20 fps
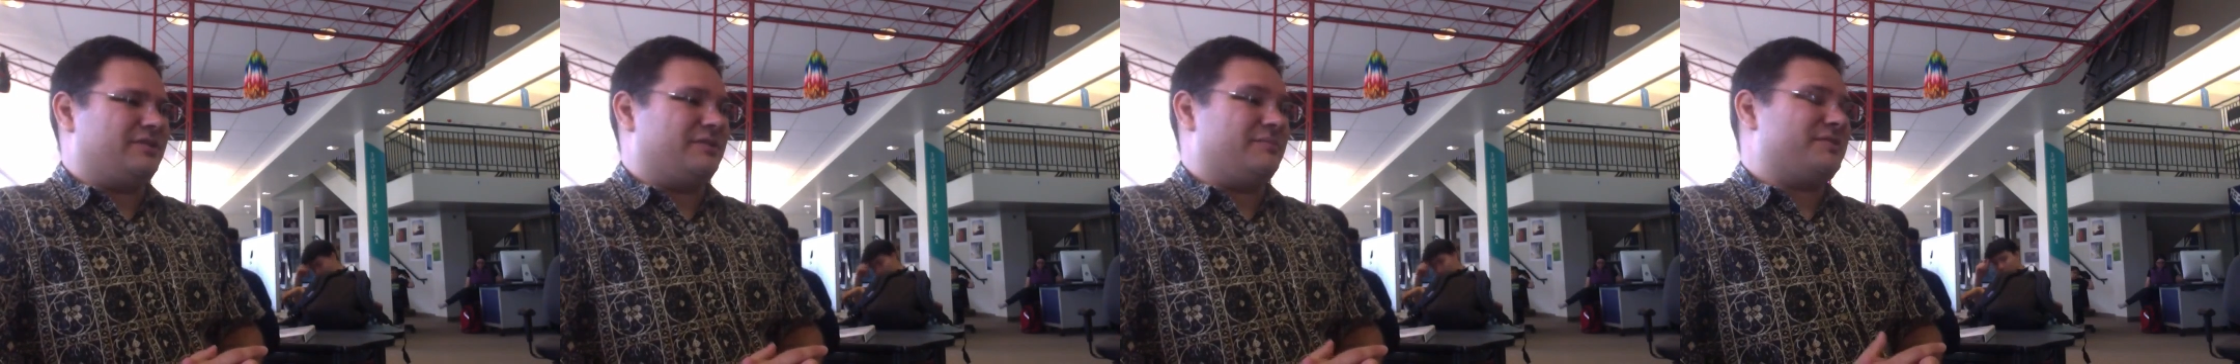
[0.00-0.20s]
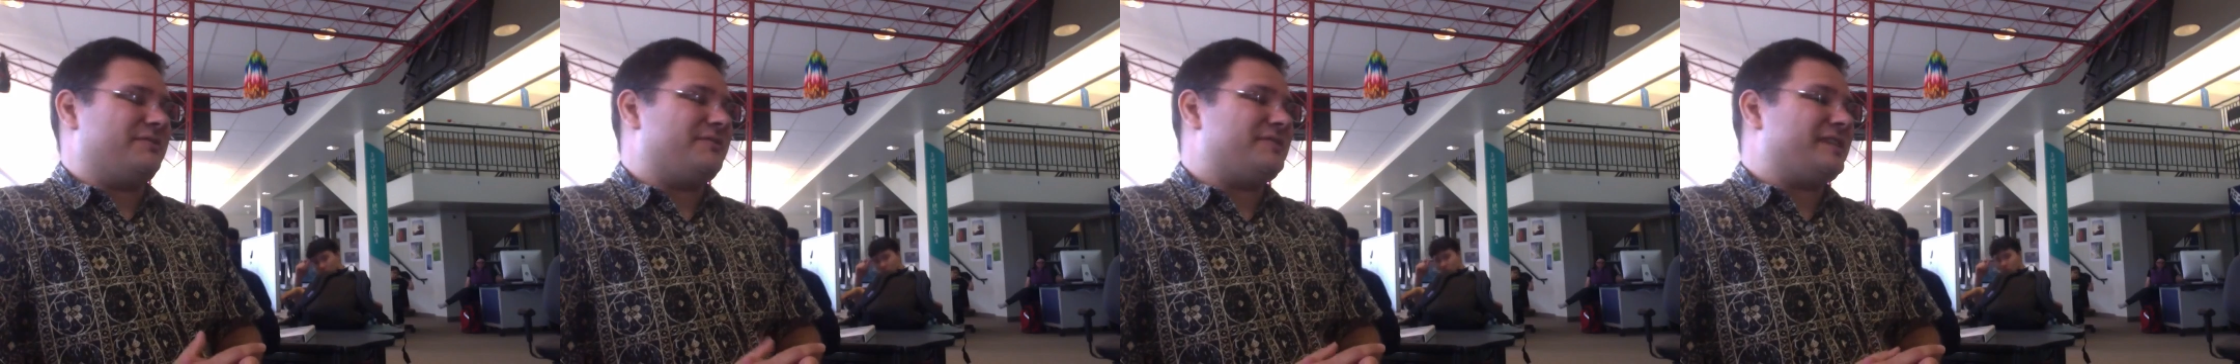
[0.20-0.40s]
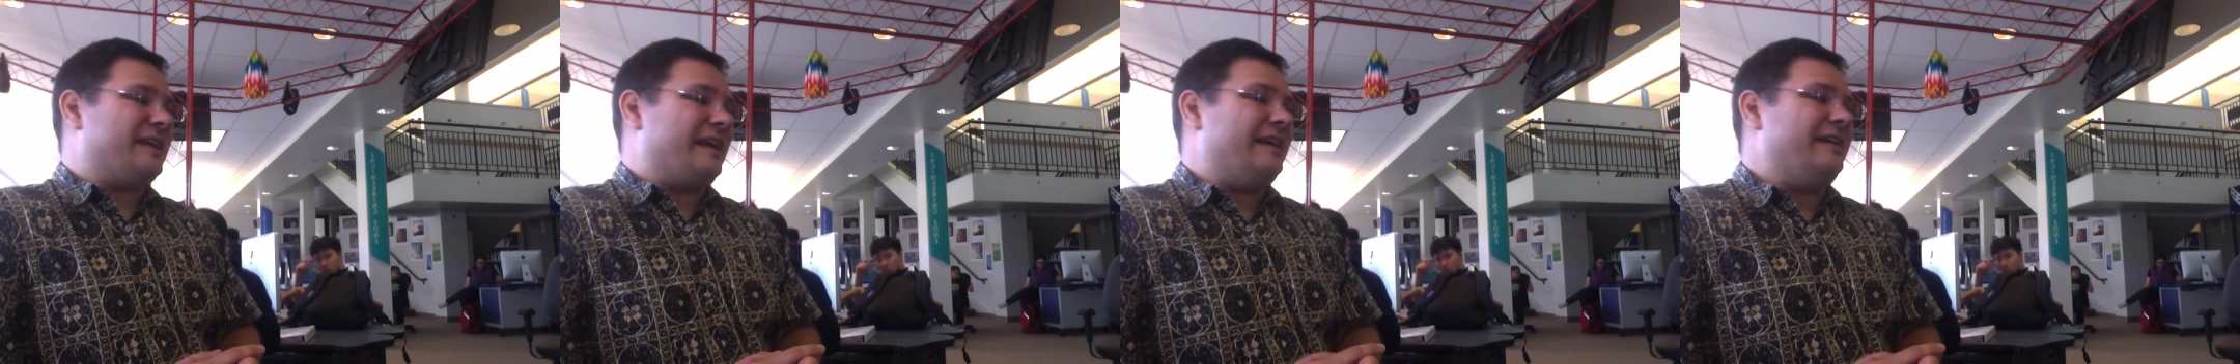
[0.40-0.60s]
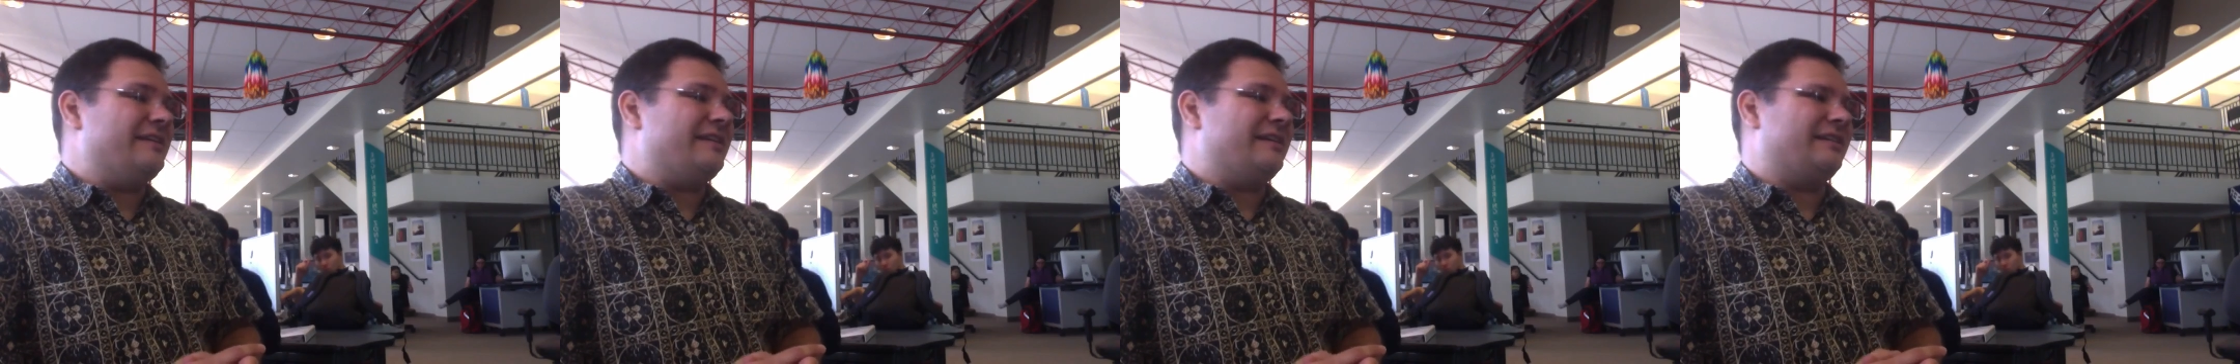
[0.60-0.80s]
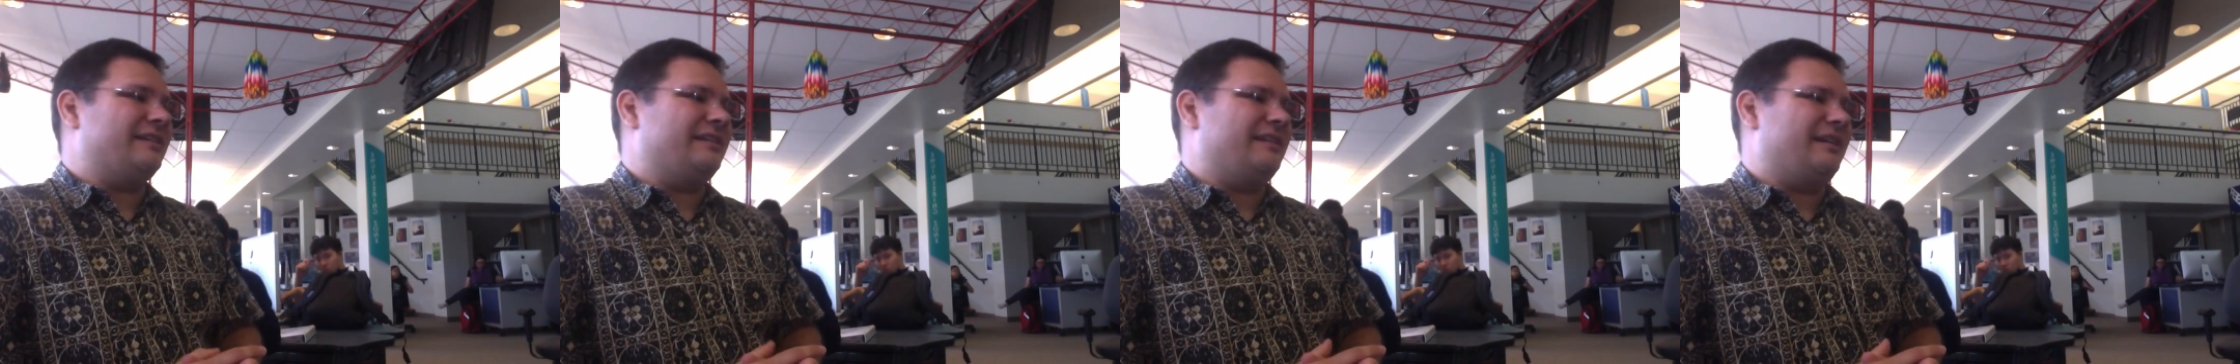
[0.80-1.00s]
terms of
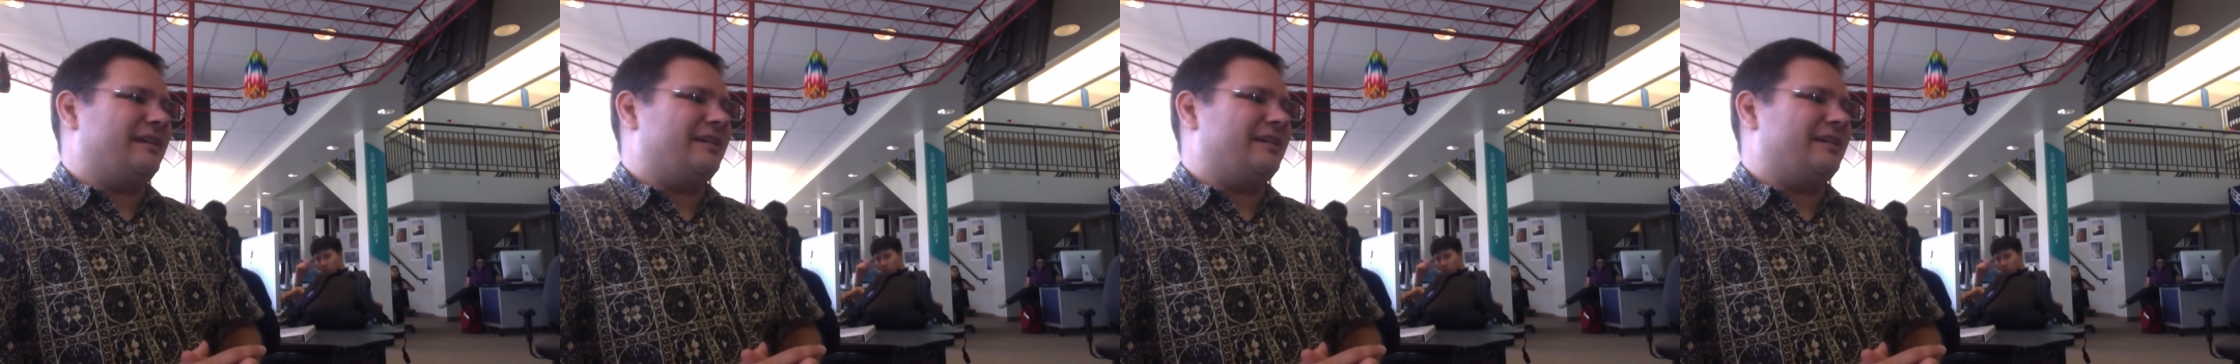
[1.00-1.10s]
scanning,